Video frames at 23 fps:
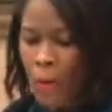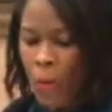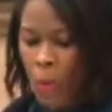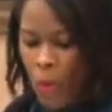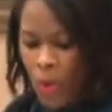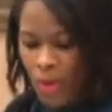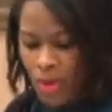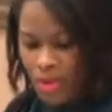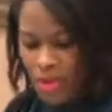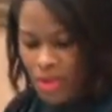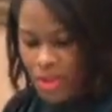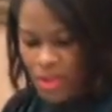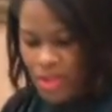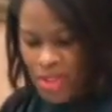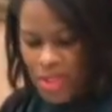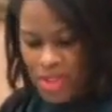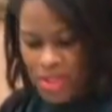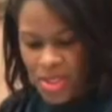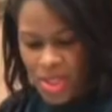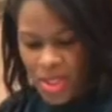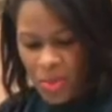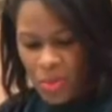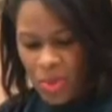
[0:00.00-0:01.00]
One of the
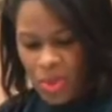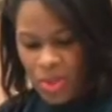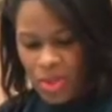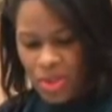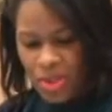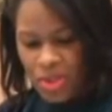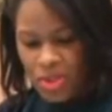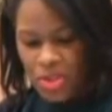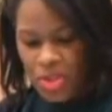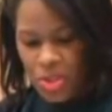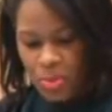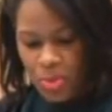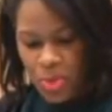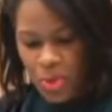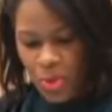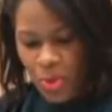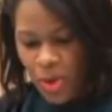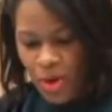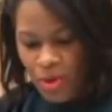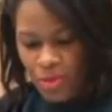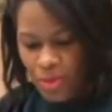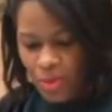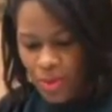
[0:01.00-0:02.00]
things that I wanted to tip
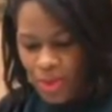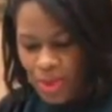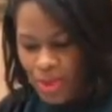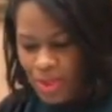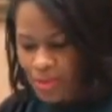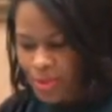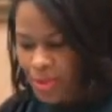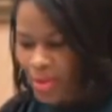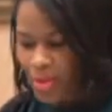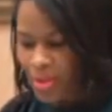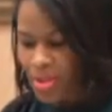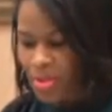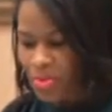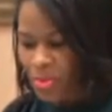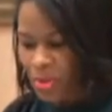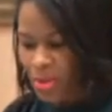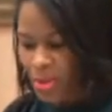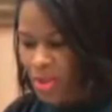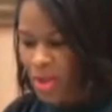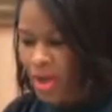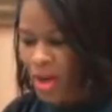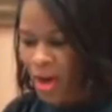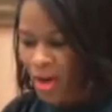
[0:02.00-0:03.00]
you off on as far as
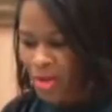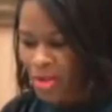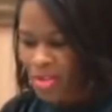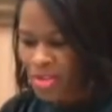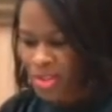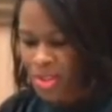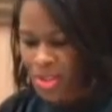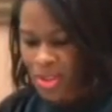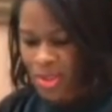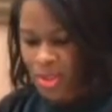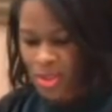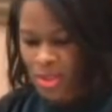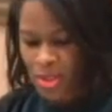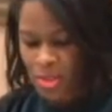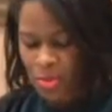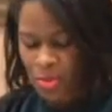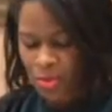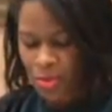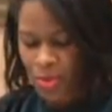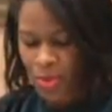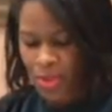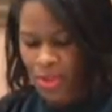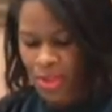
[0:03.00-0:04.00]
what the IRS does
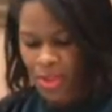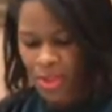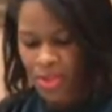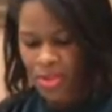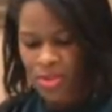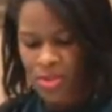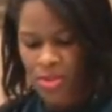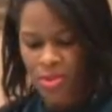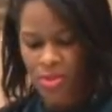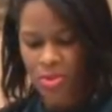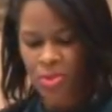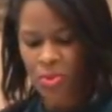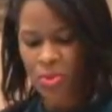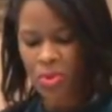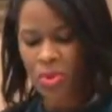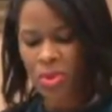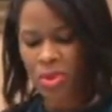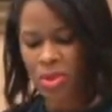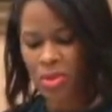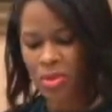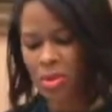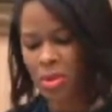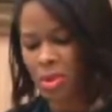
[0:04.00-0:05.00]
before I get into the
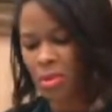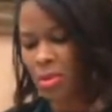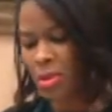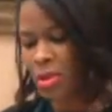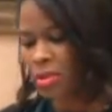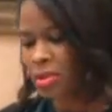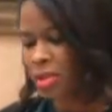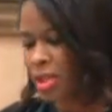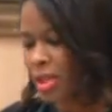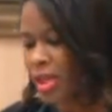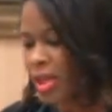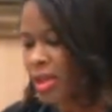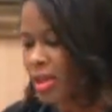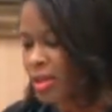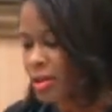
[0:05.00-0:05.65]
story, they